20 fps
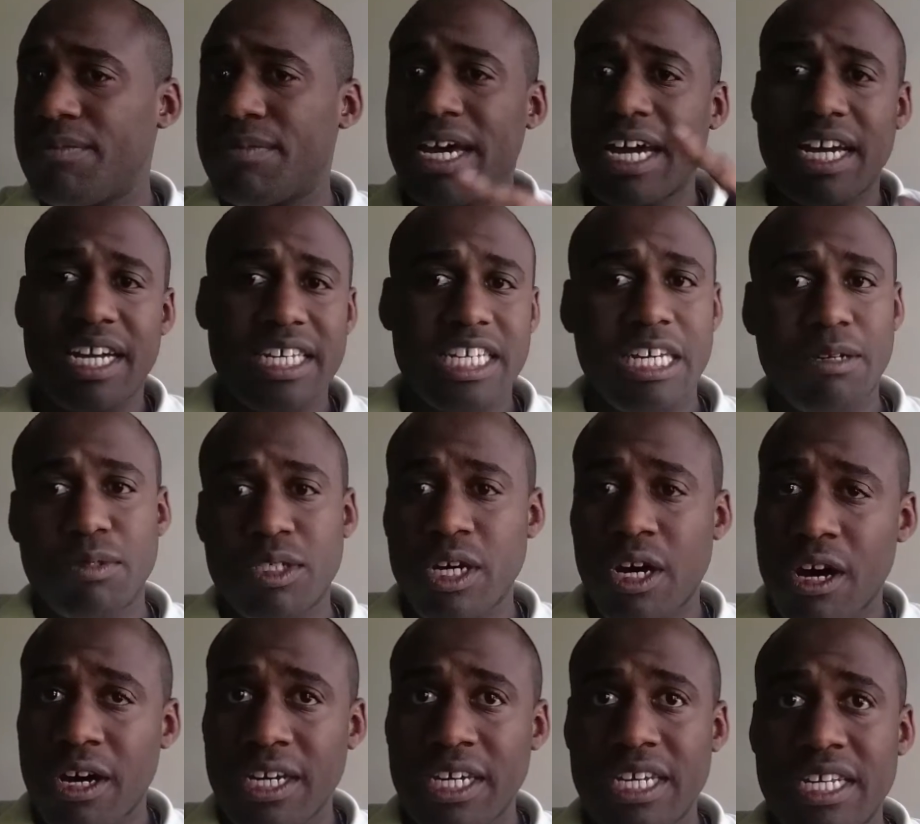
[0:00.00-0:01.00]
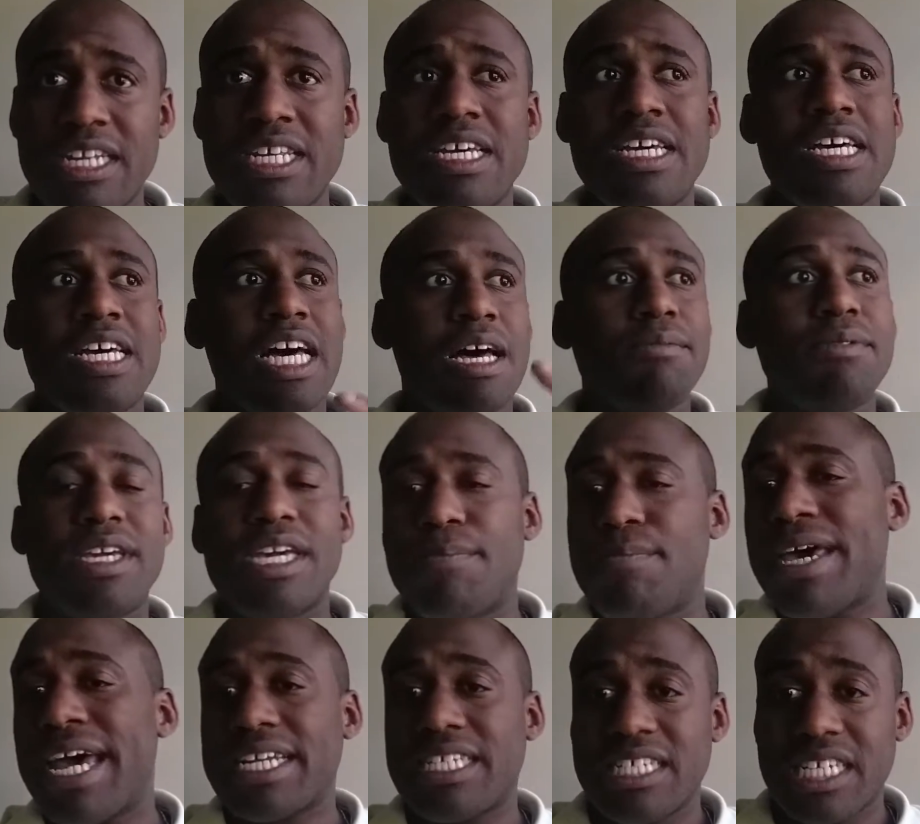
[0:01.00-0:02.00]
I'm not going to keep talking. I'm going to get
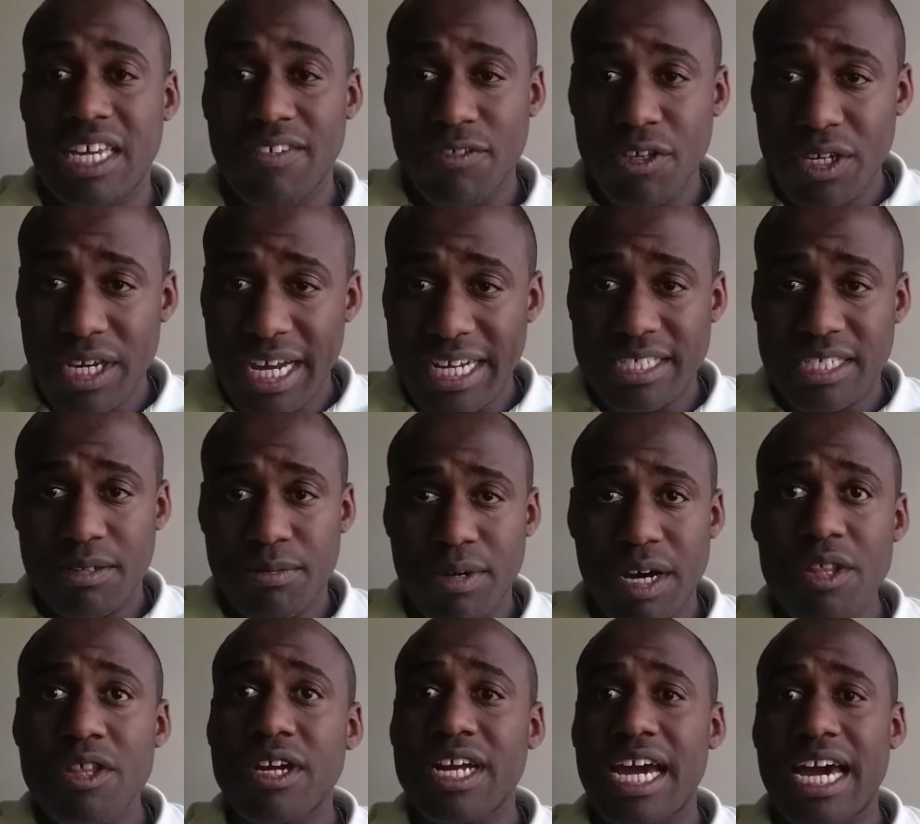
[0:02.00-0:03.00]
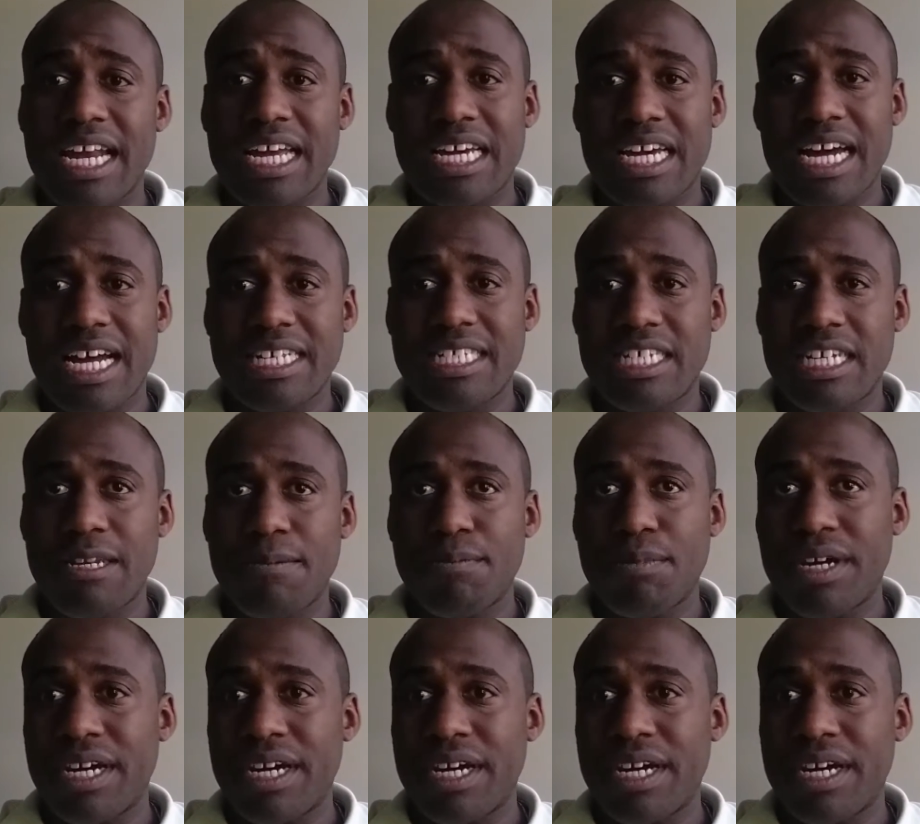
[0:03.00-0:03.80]
back to giving you guys some other kind of content,